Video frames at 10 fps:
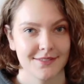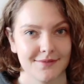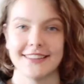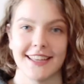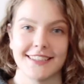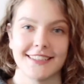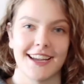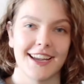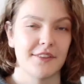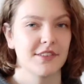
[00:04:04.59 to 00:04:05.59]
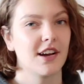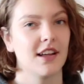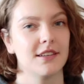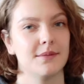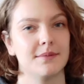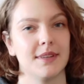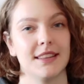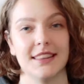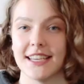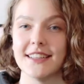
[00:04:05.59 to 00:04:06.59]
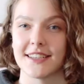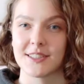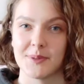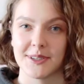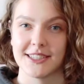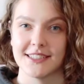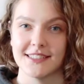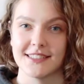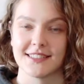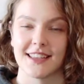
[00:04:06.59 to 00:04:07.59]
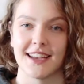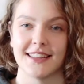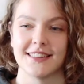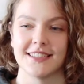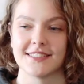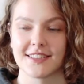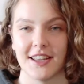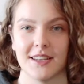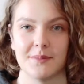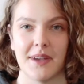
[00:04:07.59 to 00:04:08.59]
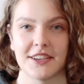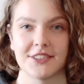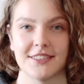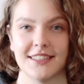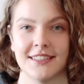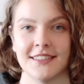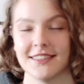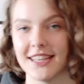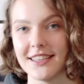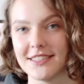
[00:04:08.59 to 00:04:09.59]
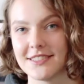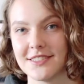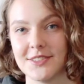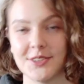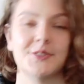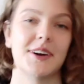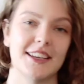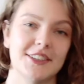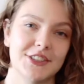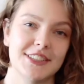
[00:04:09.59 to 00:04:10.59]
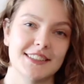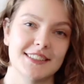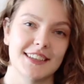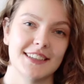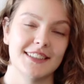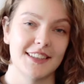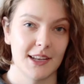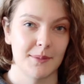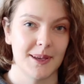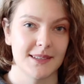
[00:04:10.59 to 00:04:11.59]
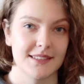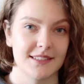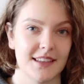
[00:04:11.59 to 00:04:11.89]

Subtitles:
And then I have a column linked experience, and this column actually links two entries in the database.